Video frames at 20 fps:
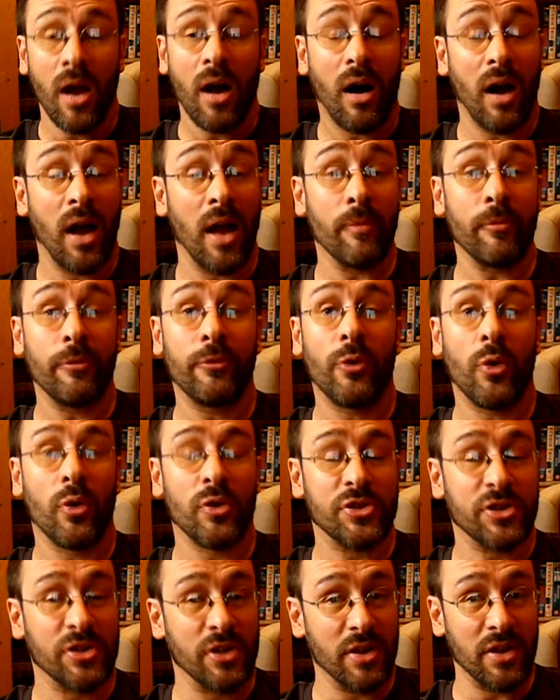I am
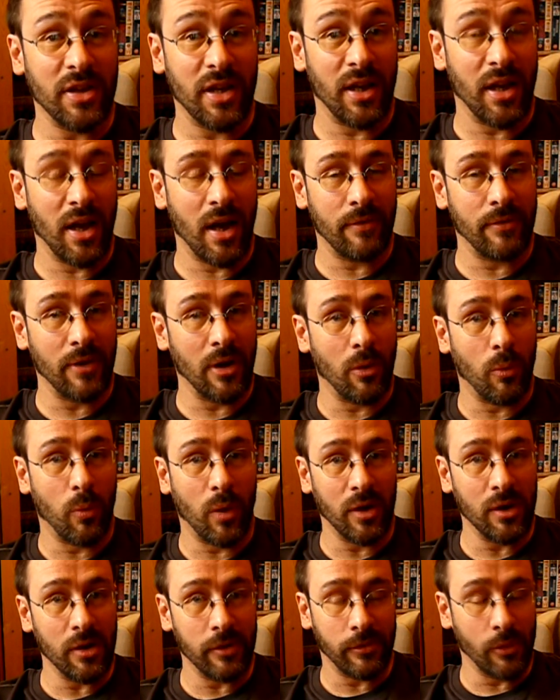fortunate in having a
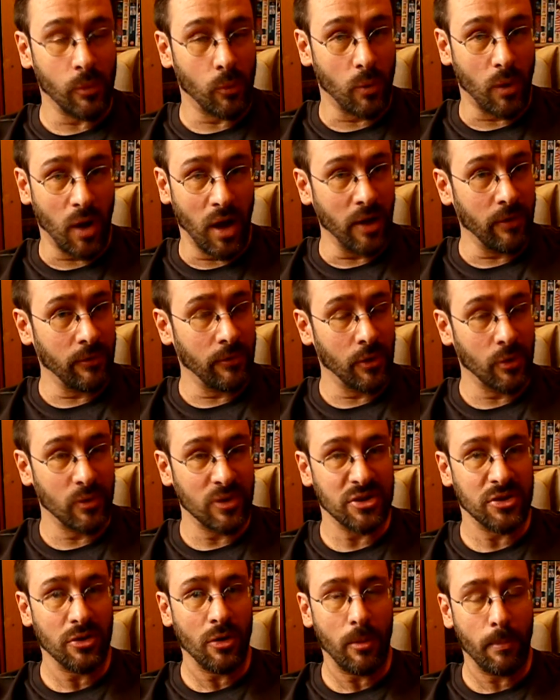wonderful wife who
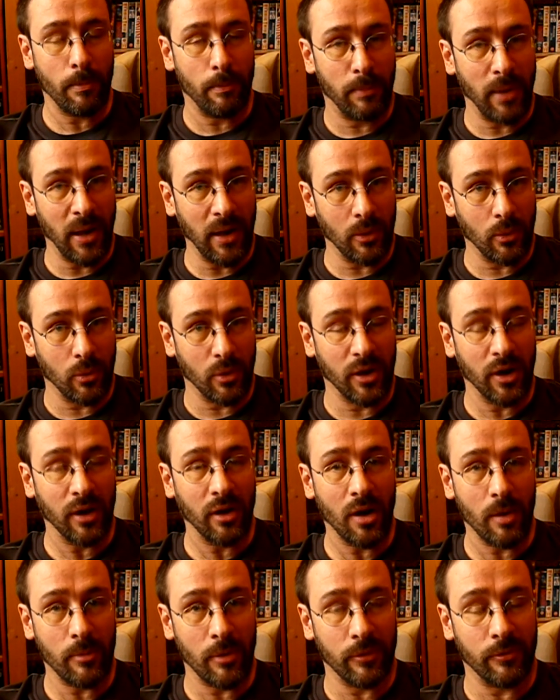is not backward in
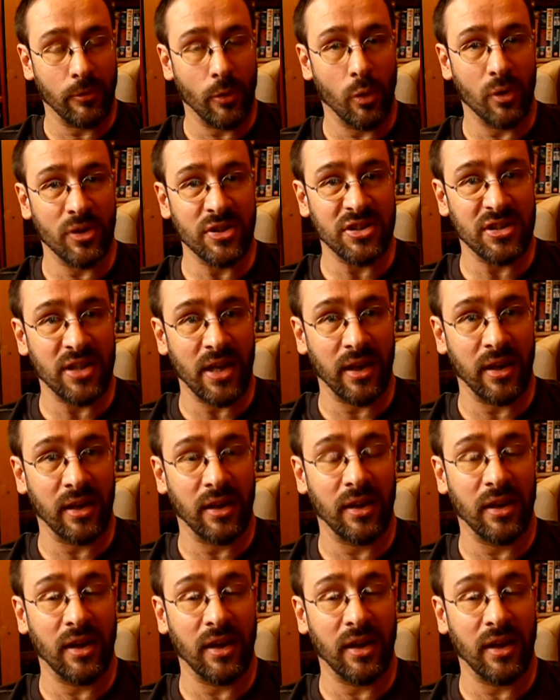coming forward and saying,